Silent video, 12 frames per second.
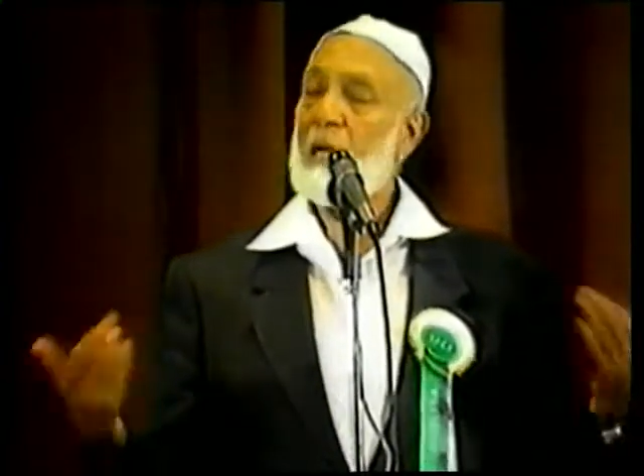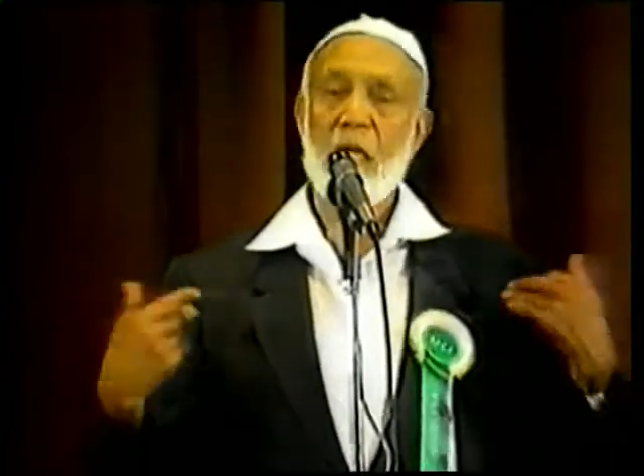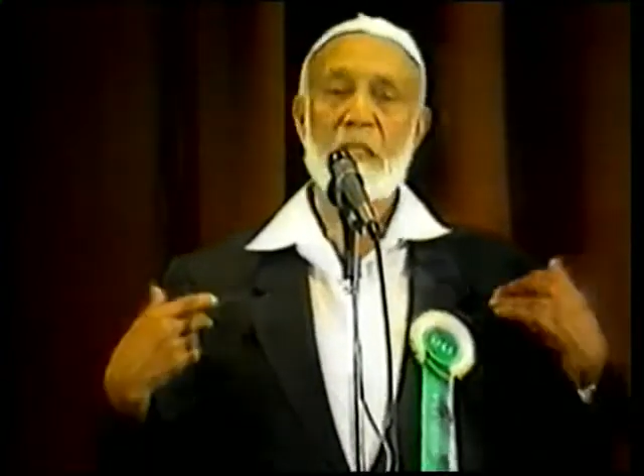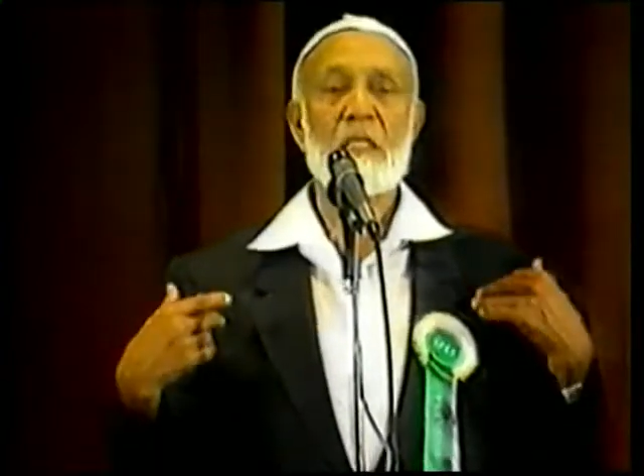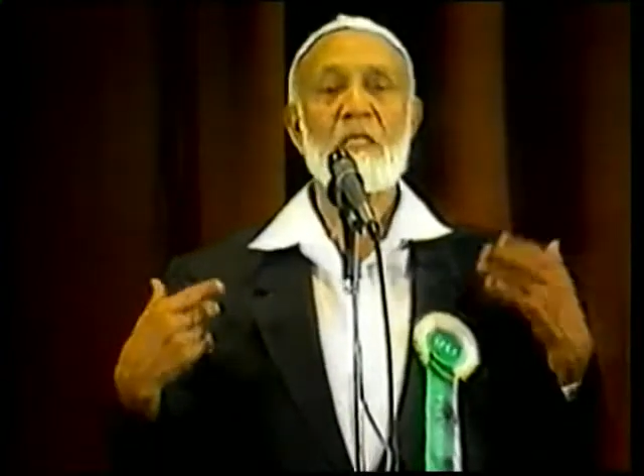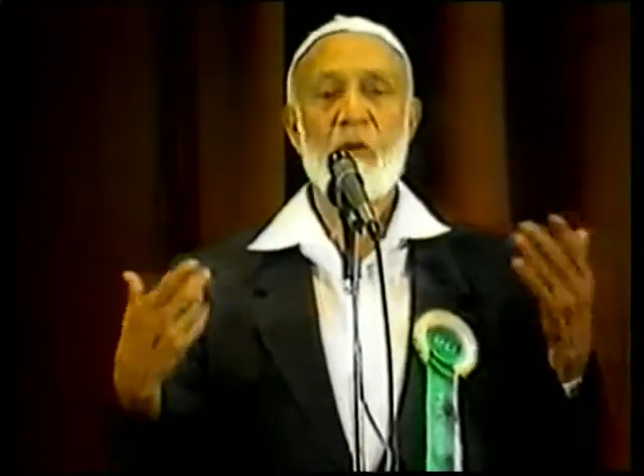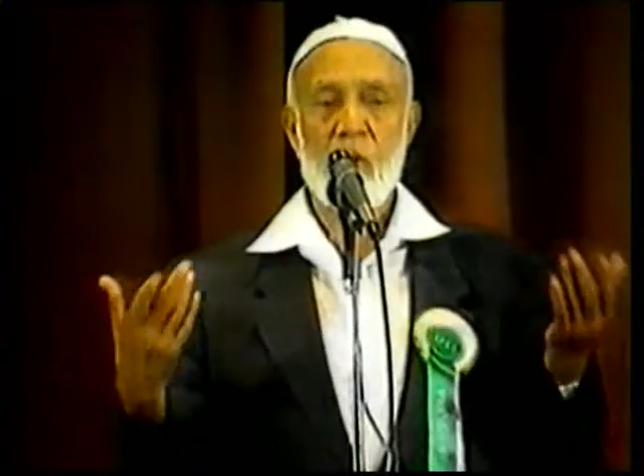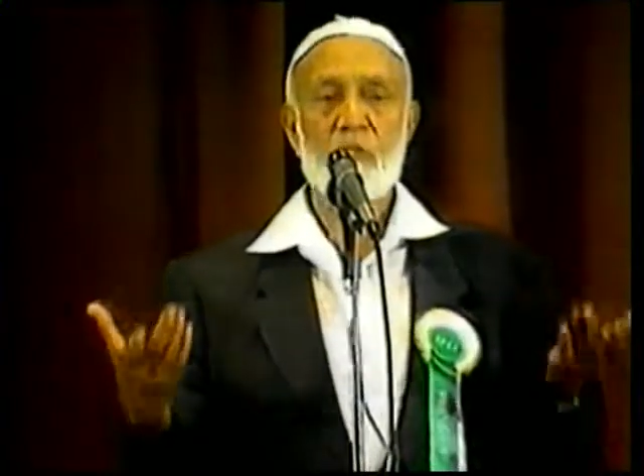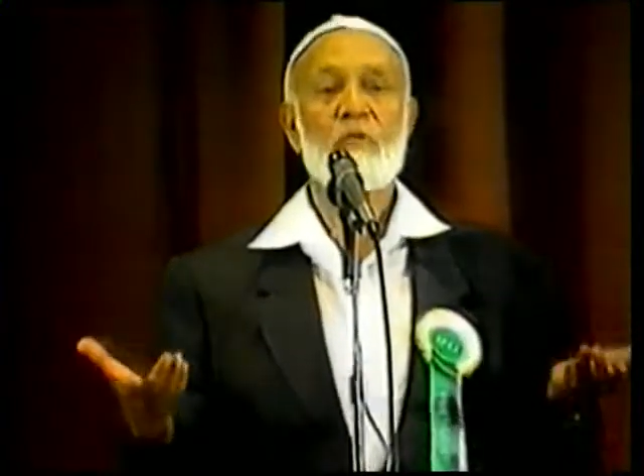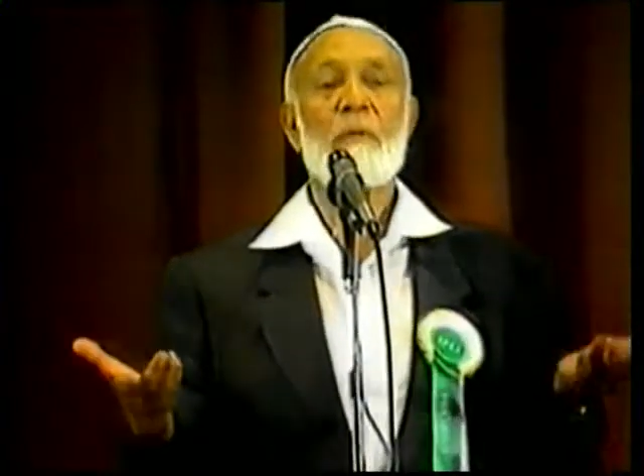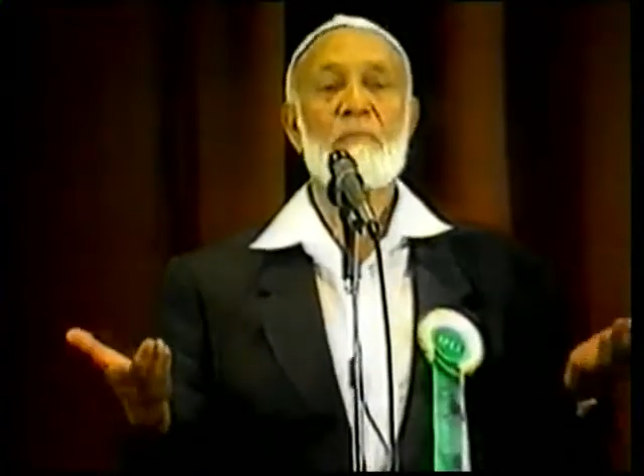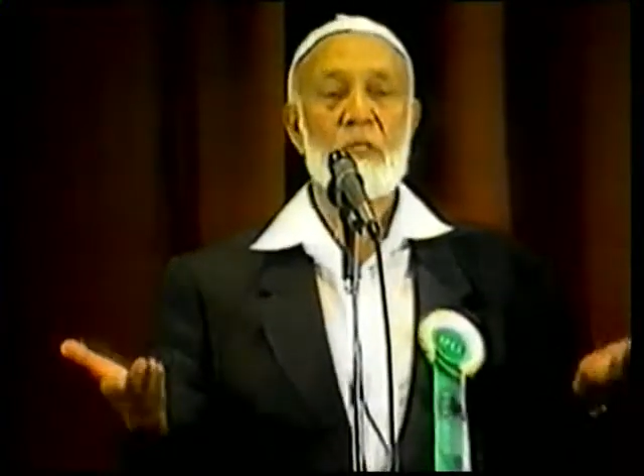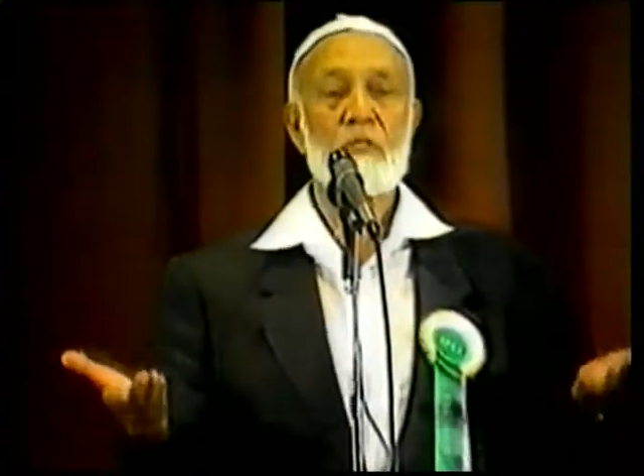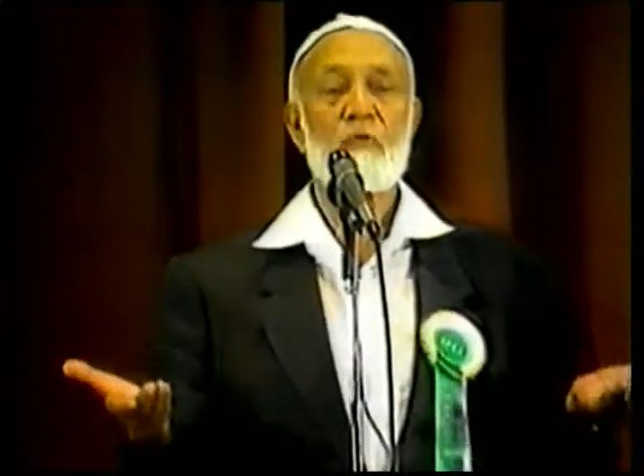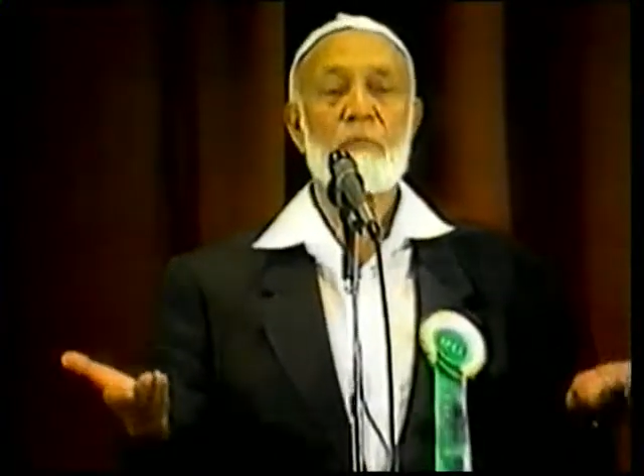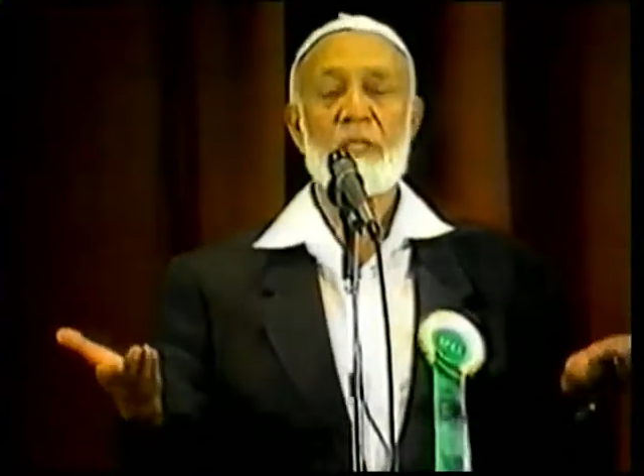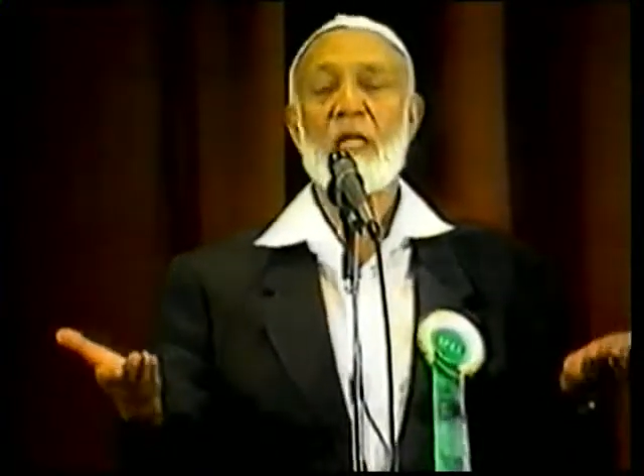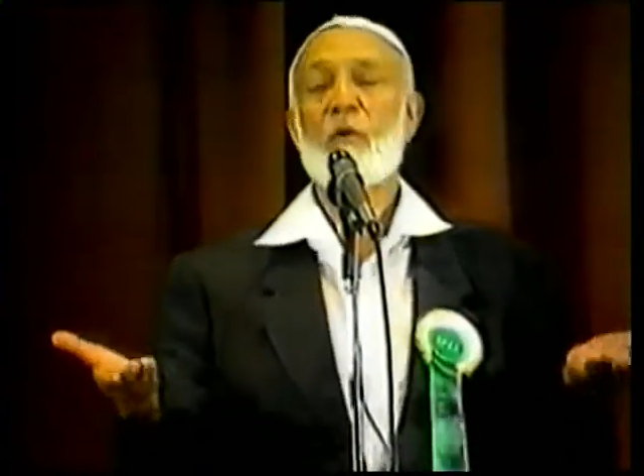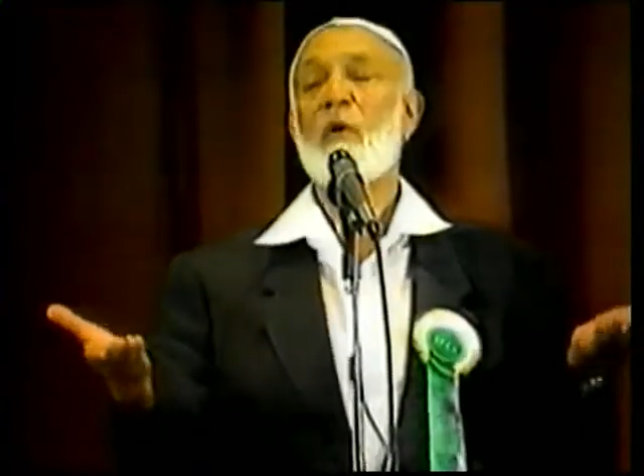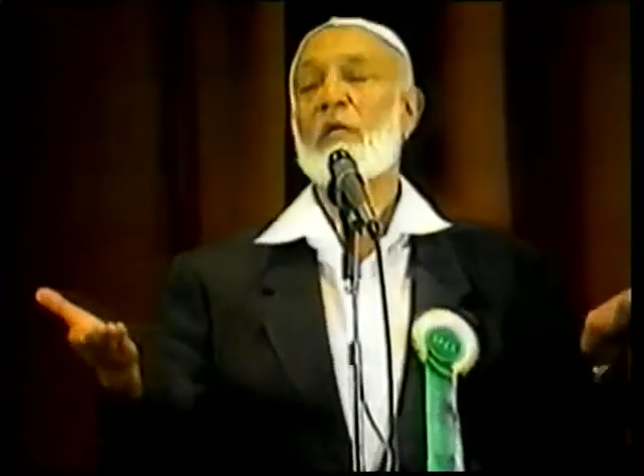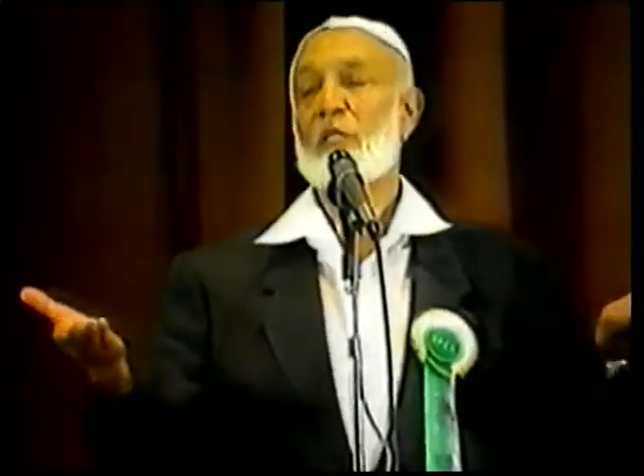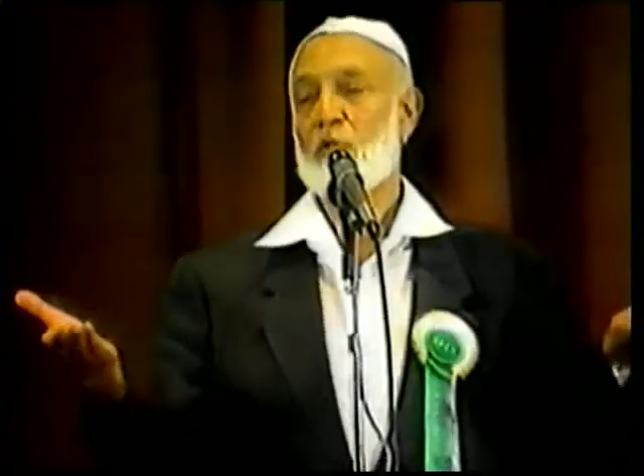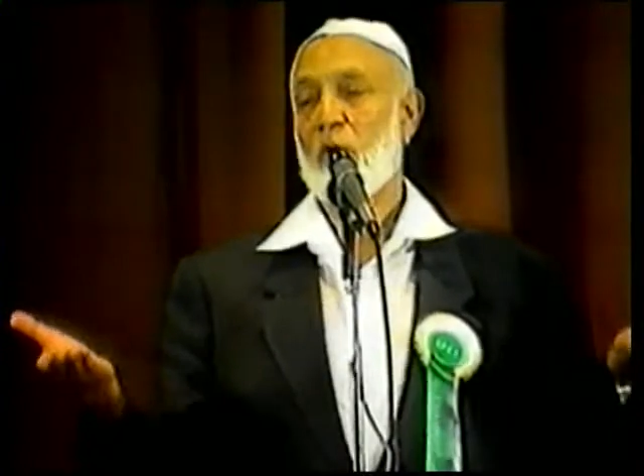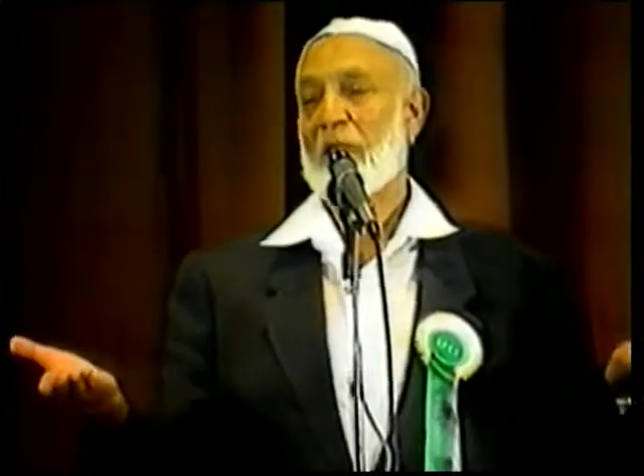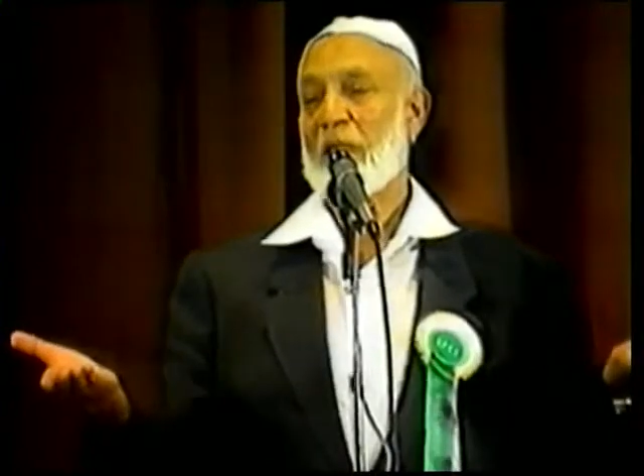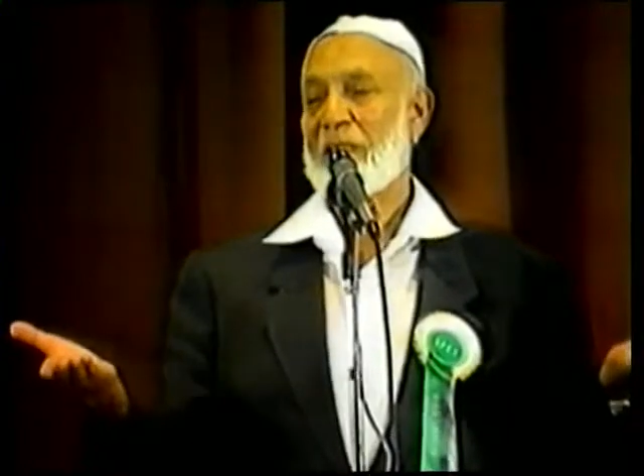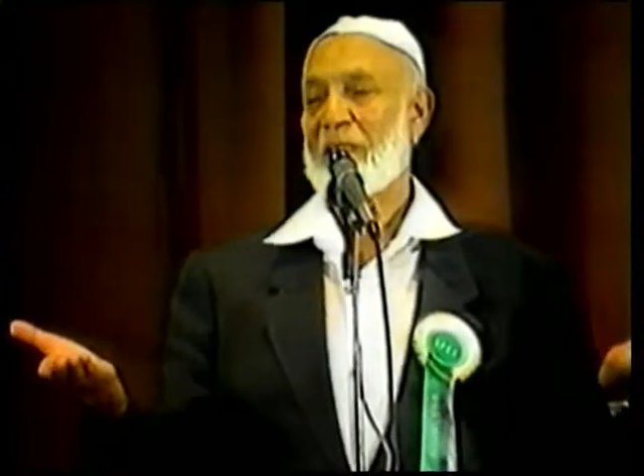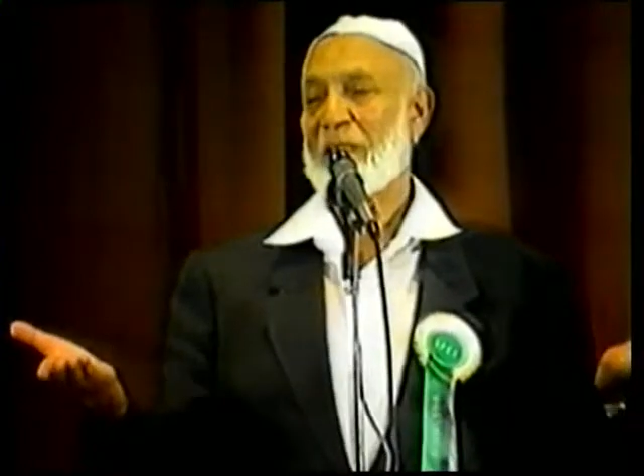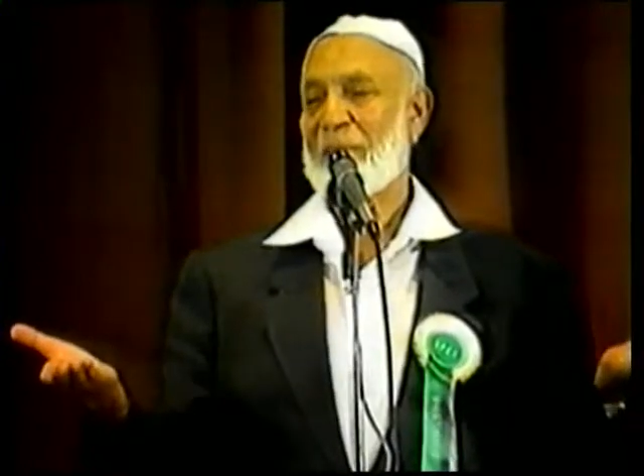As it also appears to me that God is talking.